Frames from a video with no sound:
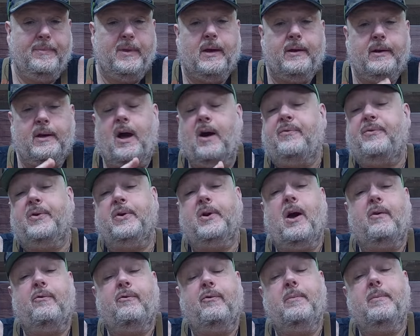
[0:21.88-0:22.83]
Now, if you're
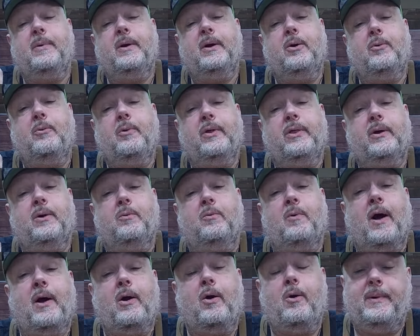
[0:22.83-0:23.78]
not familiar with it,
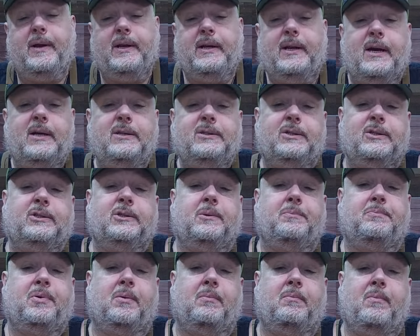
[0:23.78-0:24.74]
Ryobi Days is a
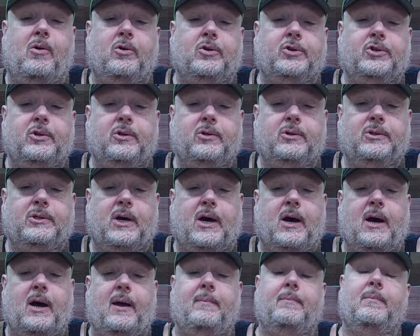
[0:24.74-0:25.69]
promotional
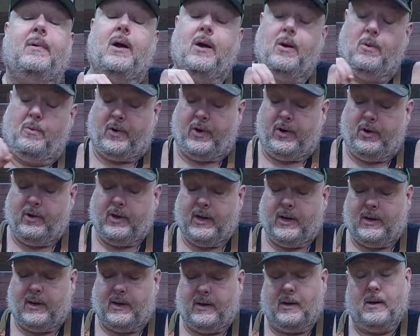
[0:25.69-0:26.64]
time where you get
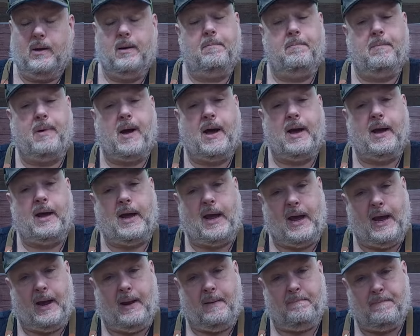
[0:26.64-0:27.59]
to buy
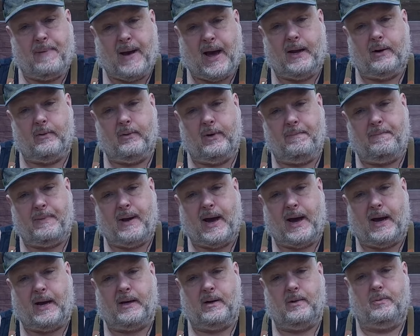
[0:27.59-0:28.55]
a battery
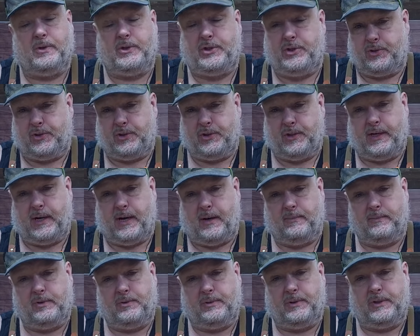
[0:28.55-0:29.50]
pack, which usually
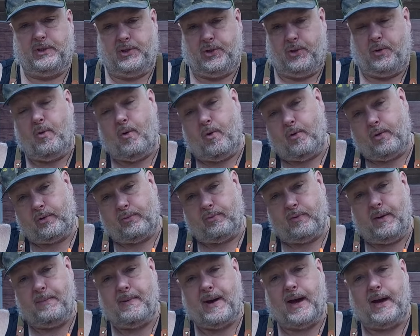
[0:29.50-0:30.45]
comes with 2 or
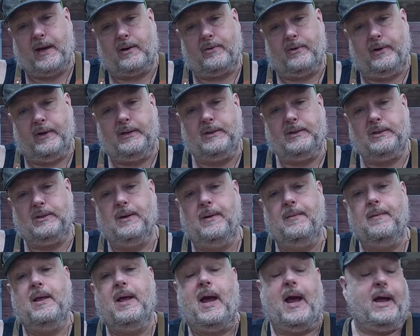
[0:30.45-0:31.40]
3 batteries,
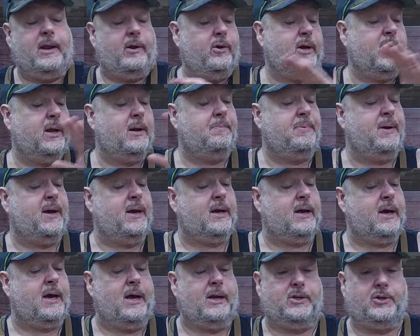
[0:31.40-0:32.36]
and you get to pick
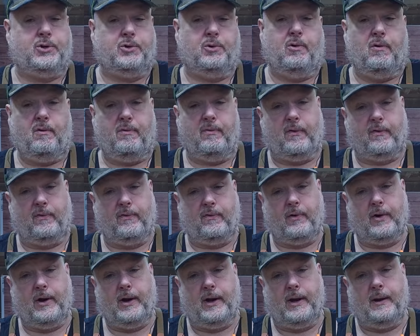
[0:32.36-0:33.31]
a tool for
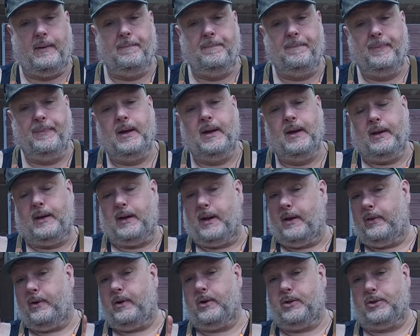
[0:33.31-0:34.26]
free. Now,
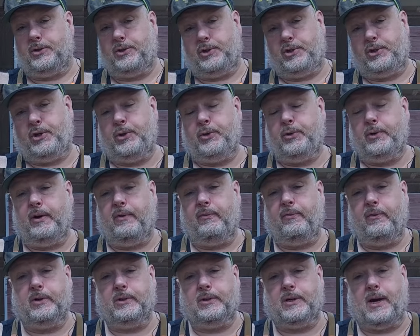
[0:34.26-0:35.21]
there are 2
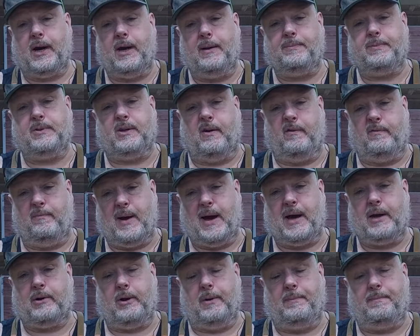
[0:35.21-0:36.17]
different types of
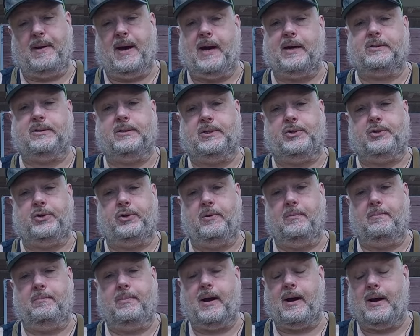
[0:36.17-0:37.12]
battery packs that you
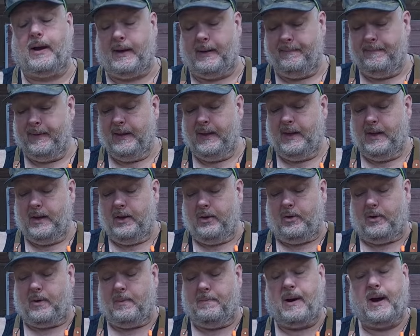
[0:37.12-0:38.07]
can buy.
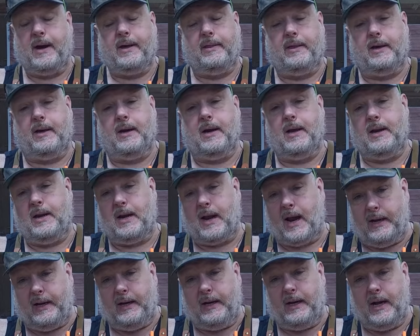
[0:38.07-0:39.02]
You can buy the
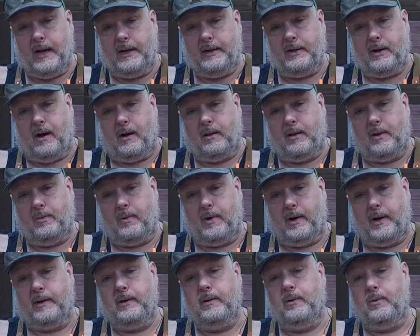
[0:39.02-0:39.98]
$99
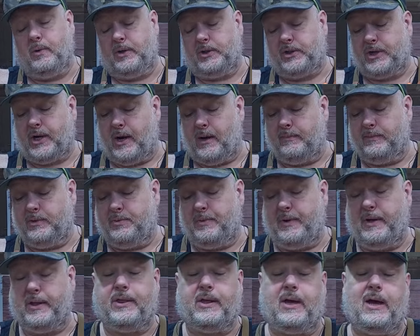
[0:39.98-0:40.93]
one, which comes
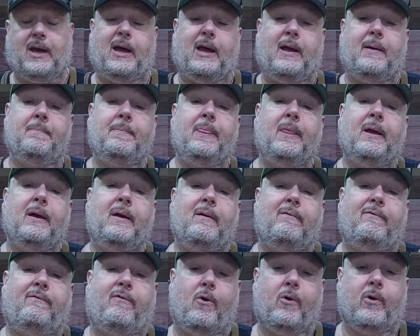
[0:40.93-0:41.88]
with a
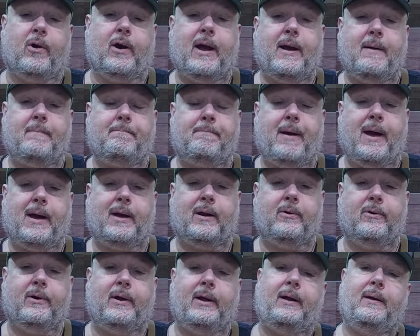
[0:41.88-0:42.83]
4 amp
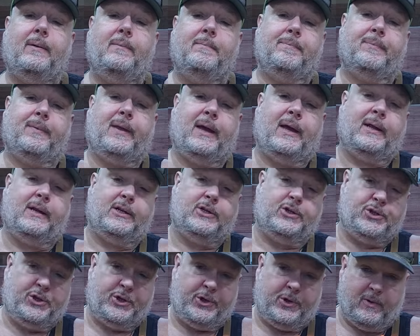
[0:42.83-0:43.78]
battery and a
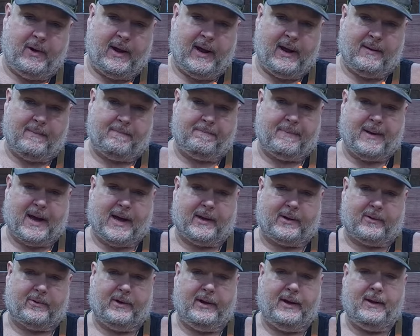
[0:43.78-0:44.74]
2 amp
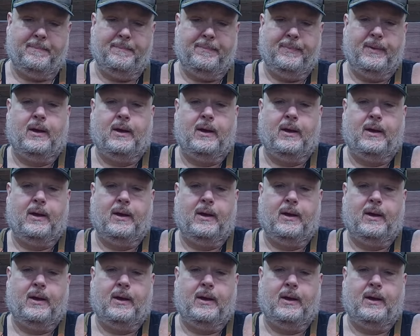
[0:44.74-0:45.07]
battery,